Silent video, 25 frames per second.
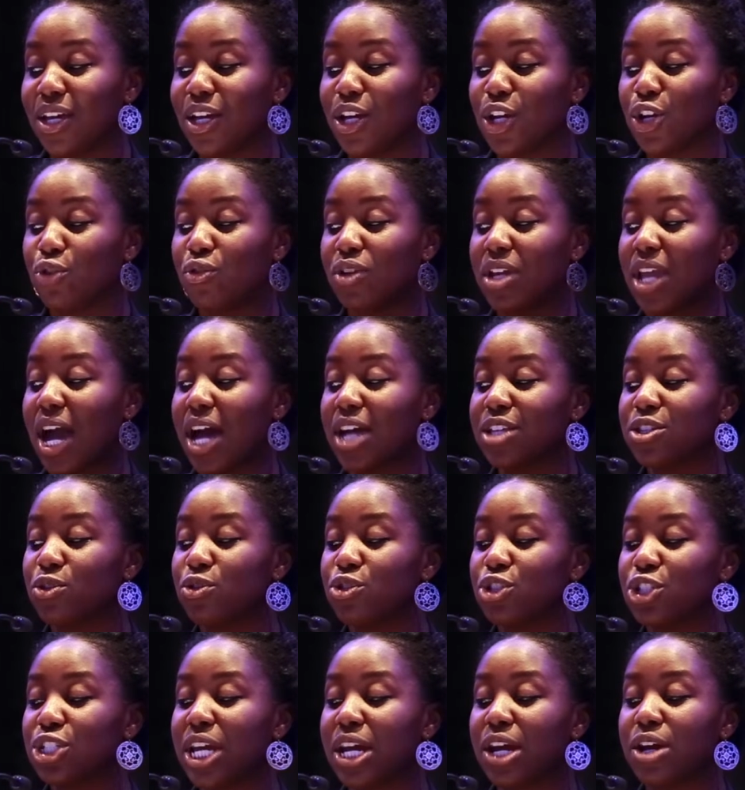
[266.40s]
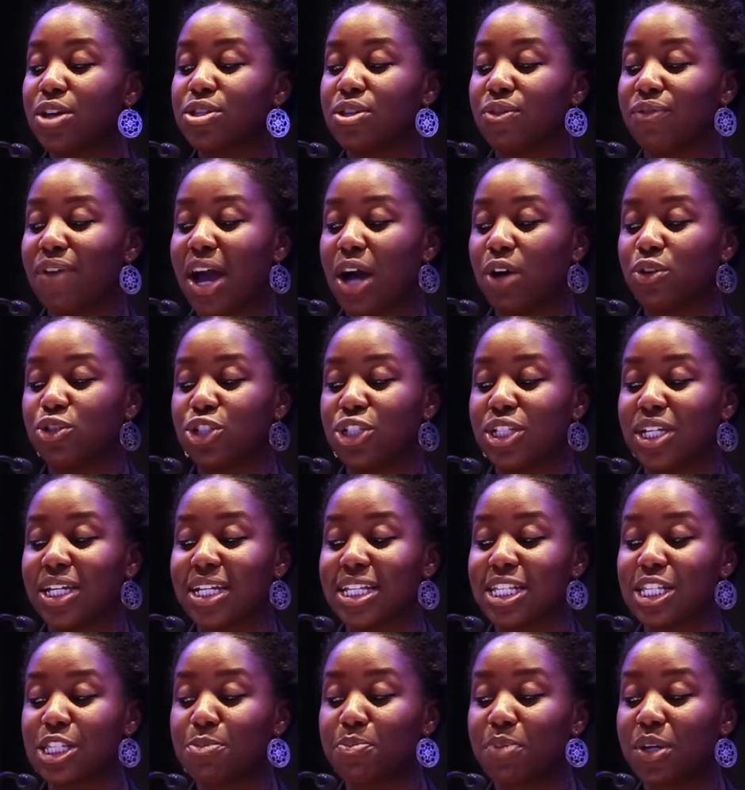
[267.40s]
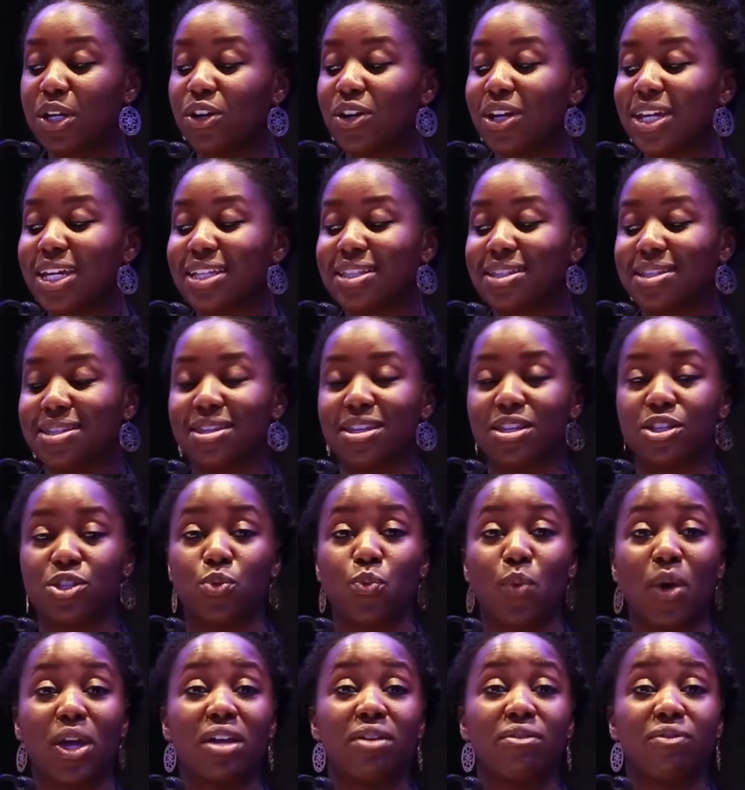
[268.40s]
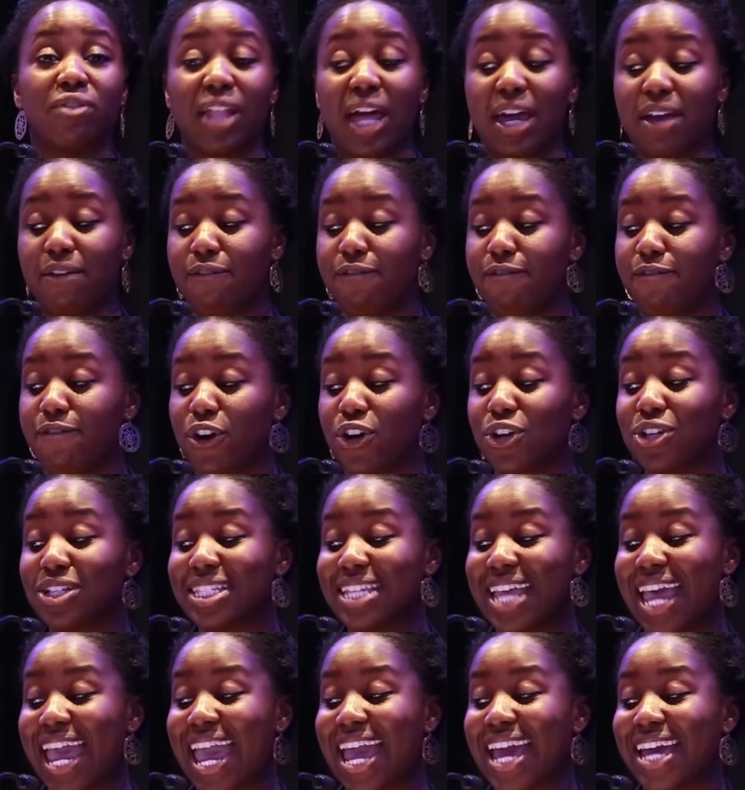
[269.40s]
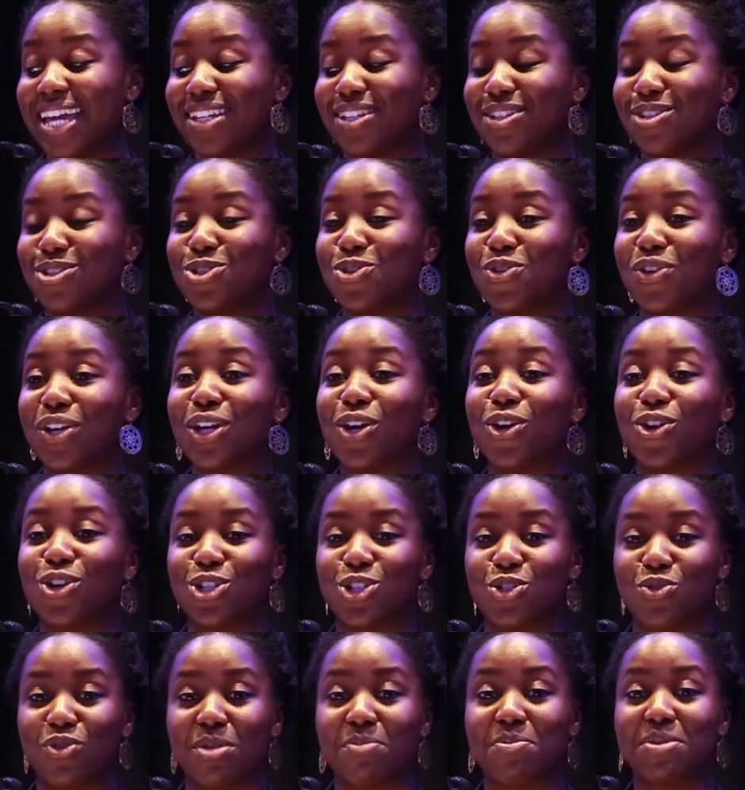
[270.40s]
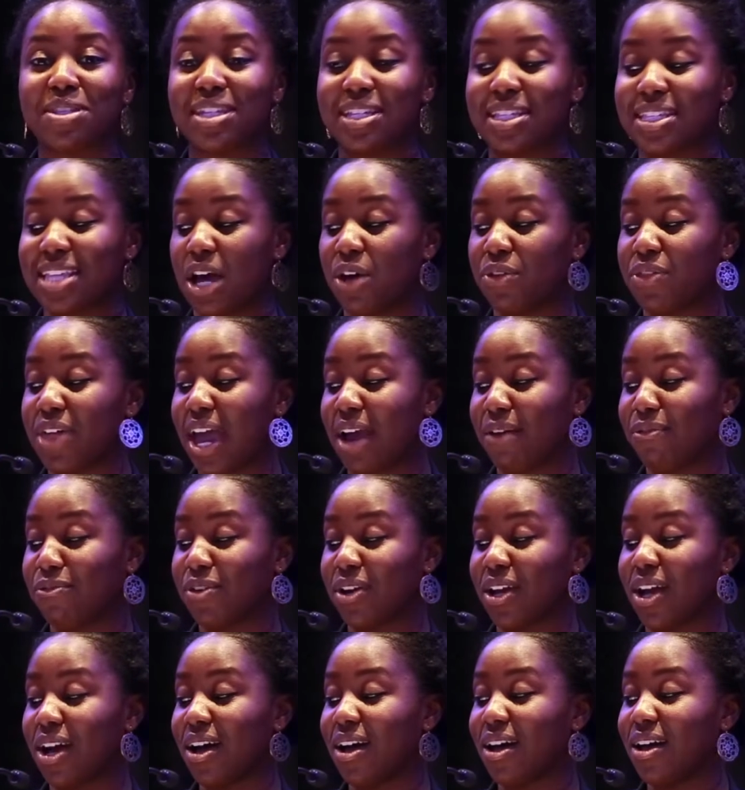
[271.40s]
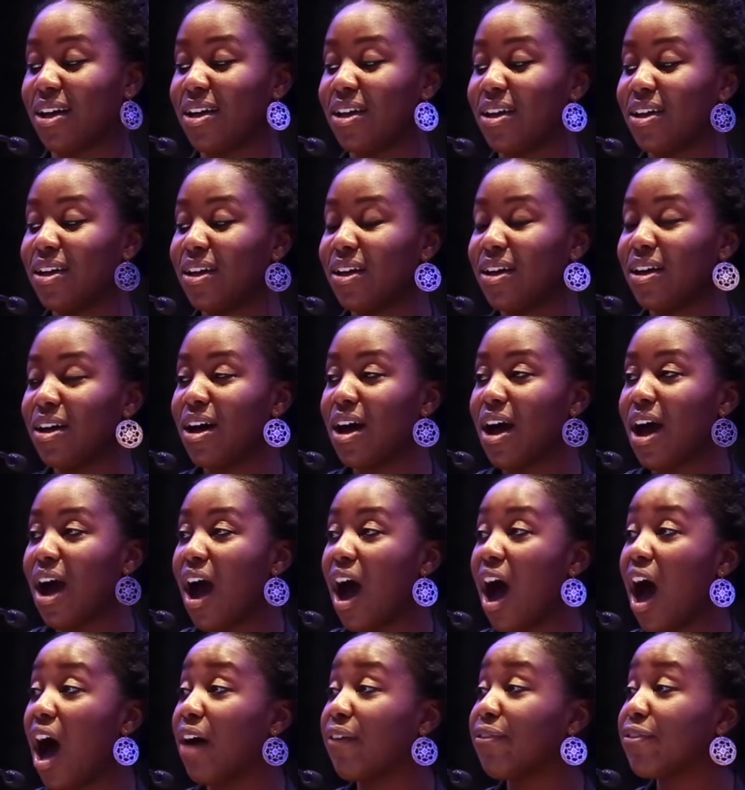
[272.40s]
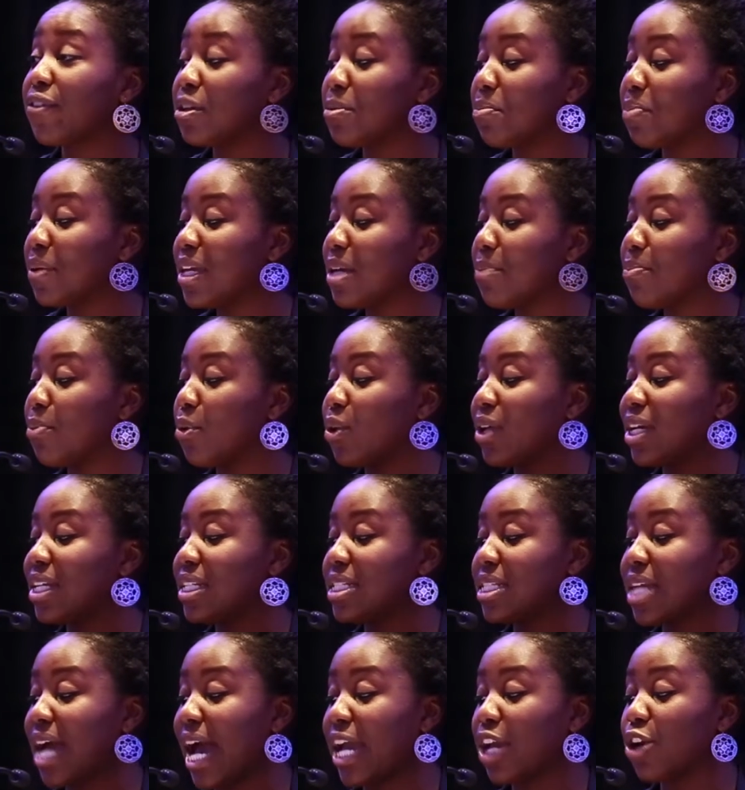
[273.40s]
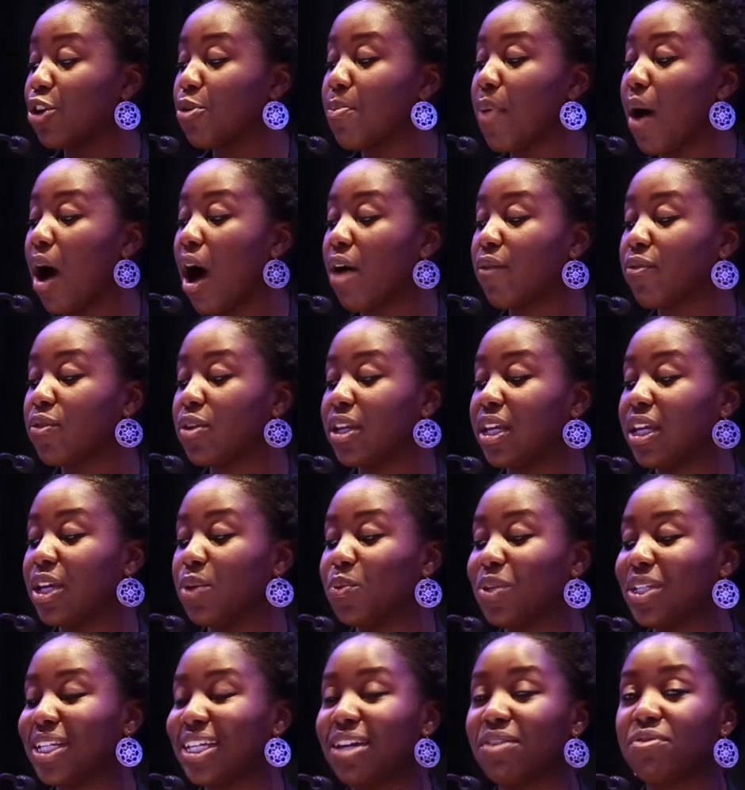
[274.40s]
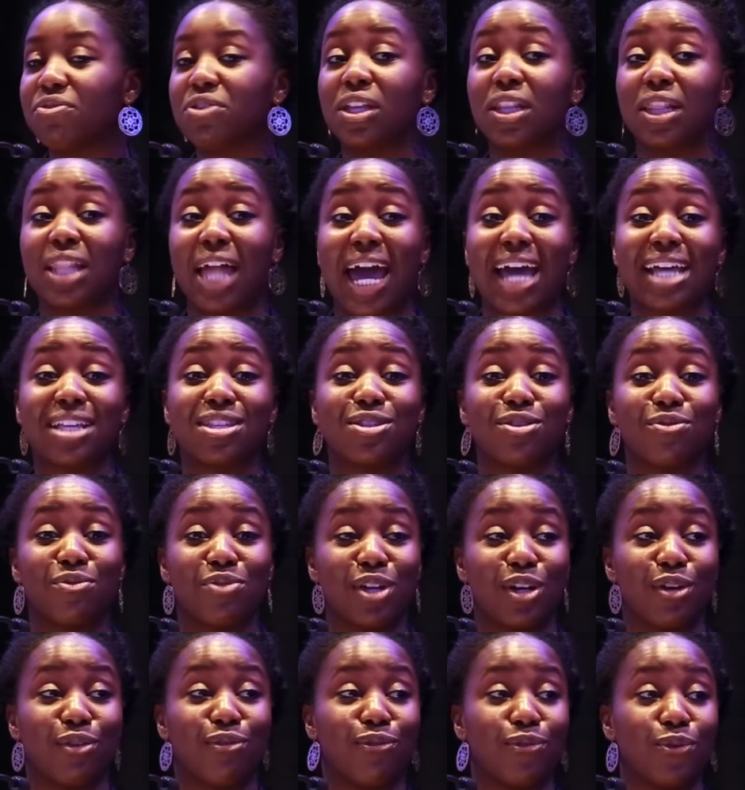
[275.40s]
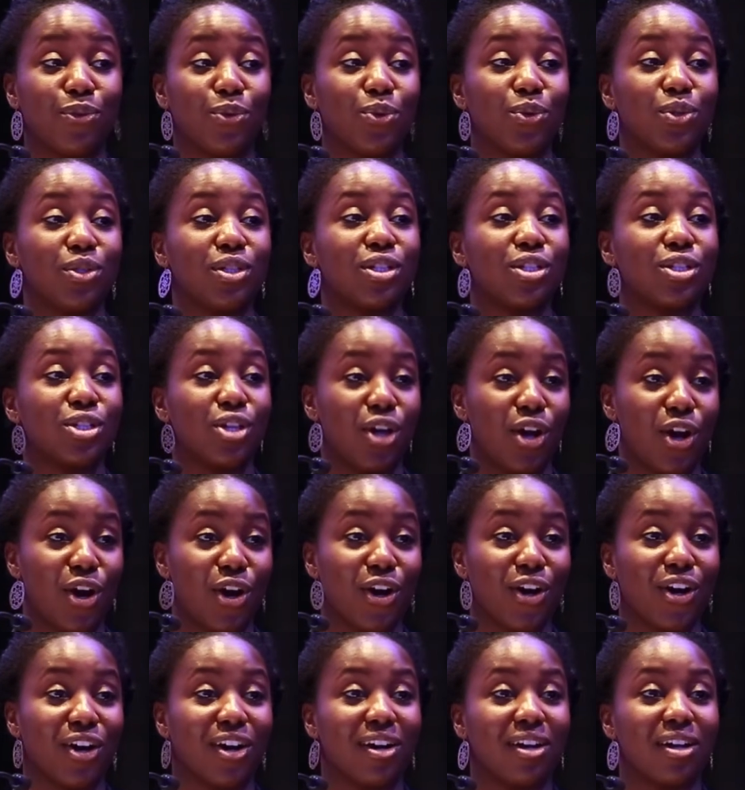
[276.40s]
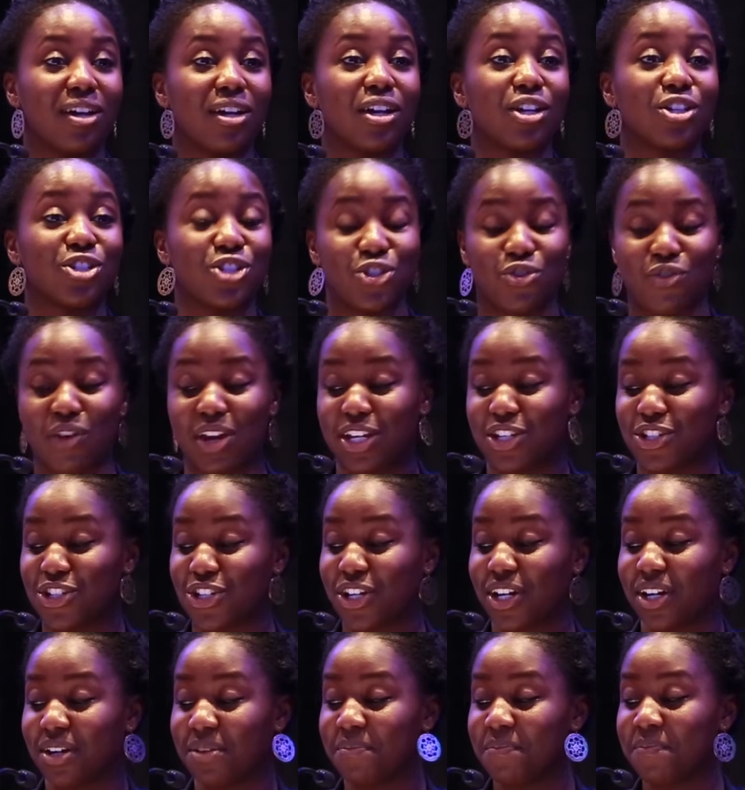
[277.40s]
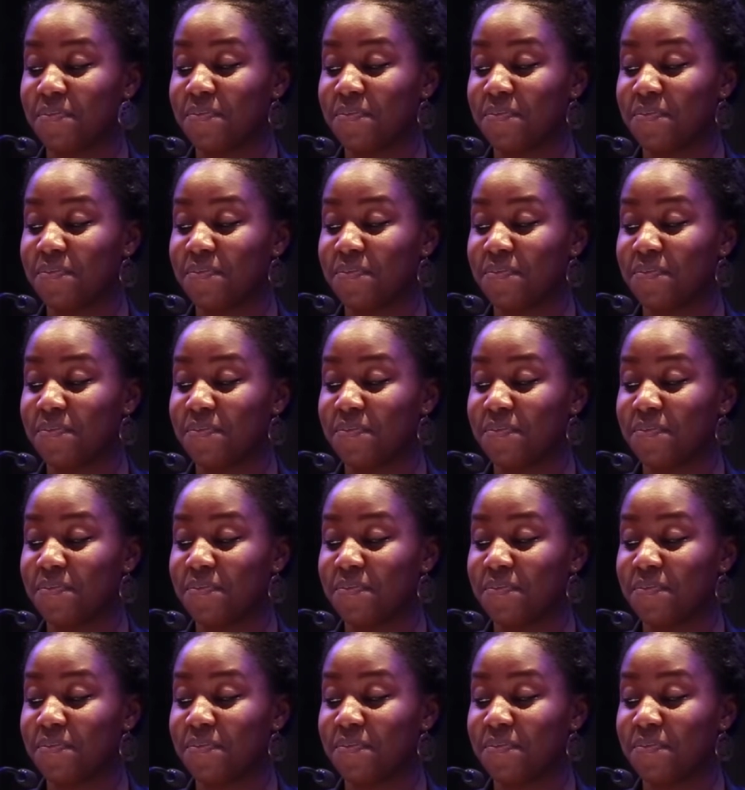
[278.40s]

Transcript: Criazo shares of how she experienced this way of life firsthand during her trips to South Africa. Often people in dire poverty would give the last of their food to her, a stranger.